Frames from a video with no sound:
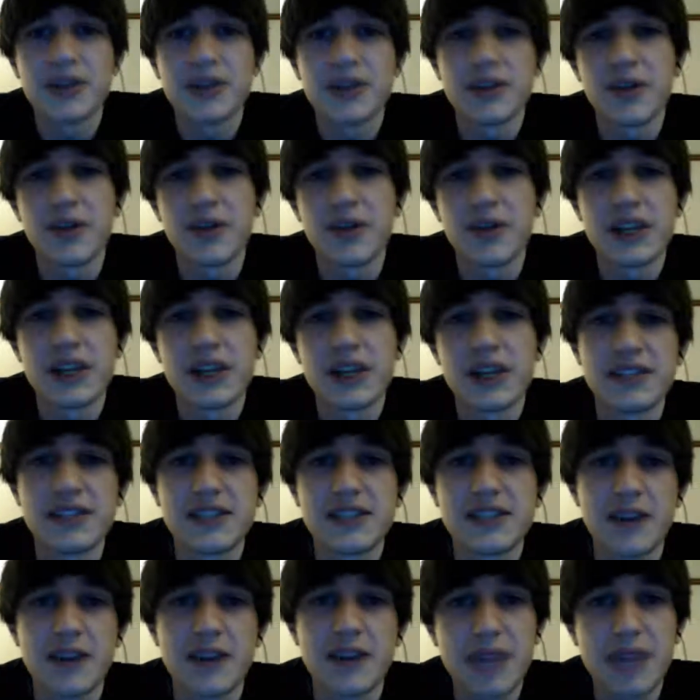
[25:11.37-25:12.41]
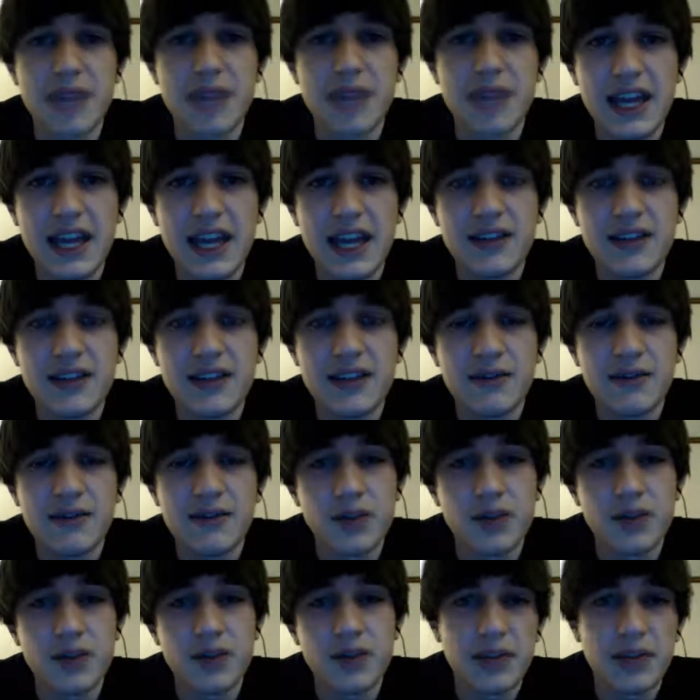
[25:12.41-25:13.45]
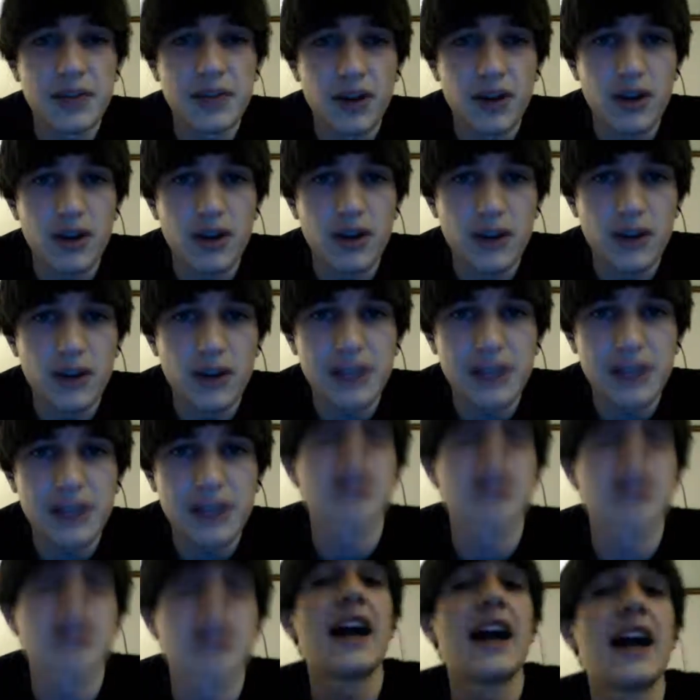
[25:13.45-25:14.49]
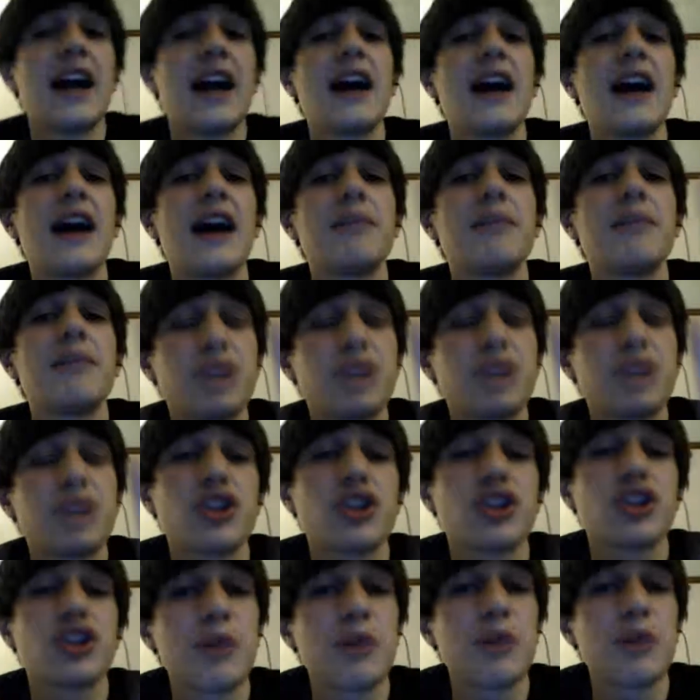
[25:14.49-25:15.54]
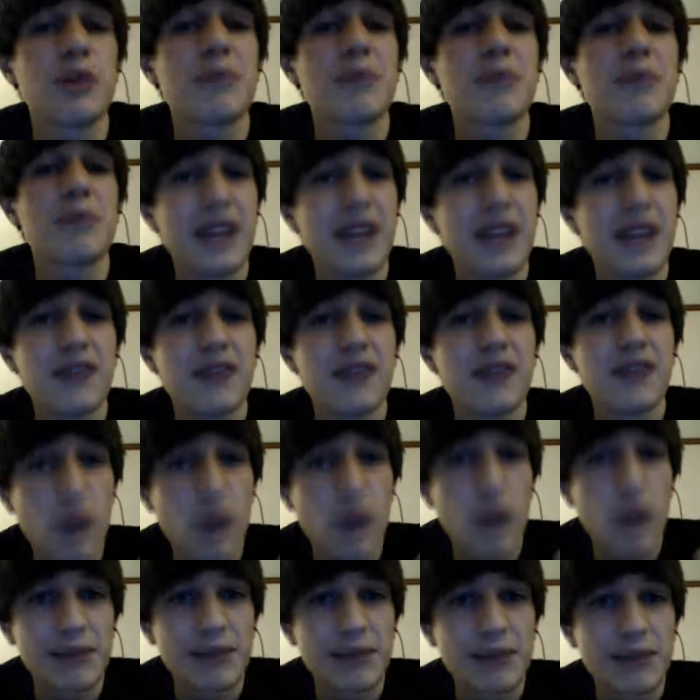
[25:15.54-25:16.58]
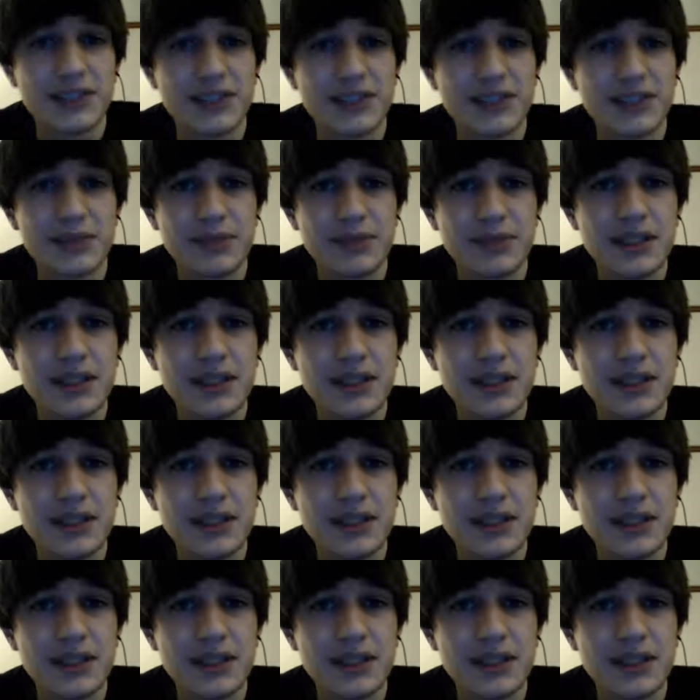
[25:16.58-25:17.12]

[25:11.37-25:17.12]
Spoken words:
Therefore, he's a fucking bigot again for assuming they're all Middle Eastern. And I'm pretty sure there are probably plenty of white Muslims.